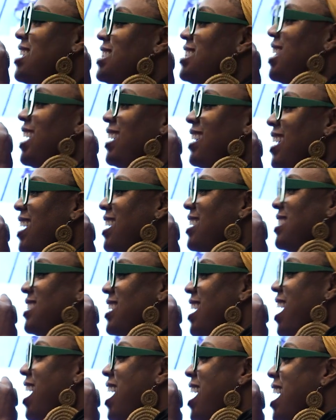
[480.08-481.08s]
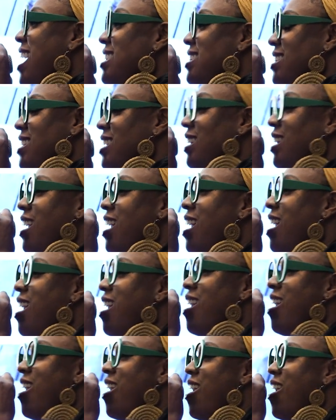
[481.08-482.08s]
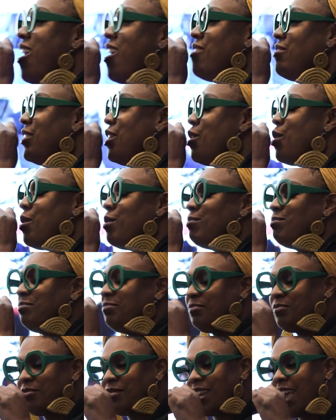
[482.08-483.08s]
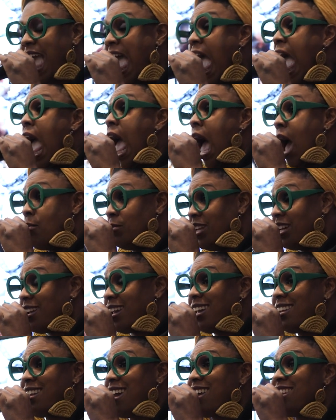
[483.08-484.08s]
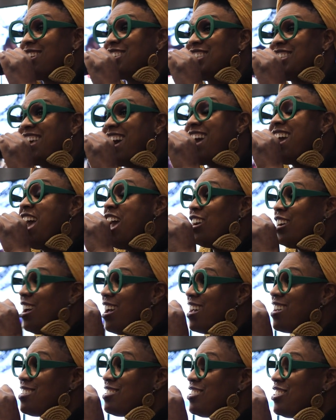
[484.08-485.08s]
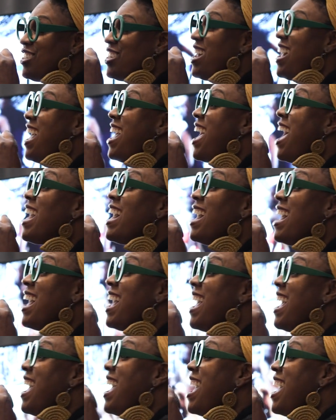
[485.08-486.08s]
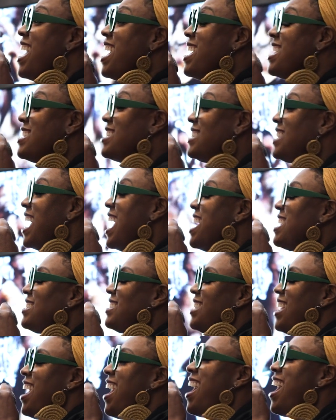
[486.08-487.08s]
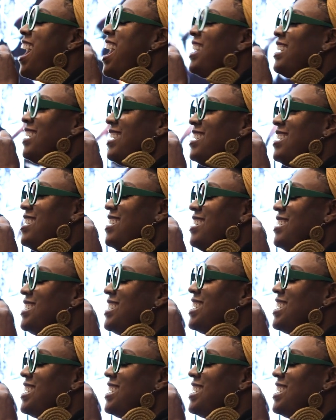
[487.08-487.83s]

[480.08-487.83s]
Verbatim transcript: a second chance to love you. I'm looking at a second chance, second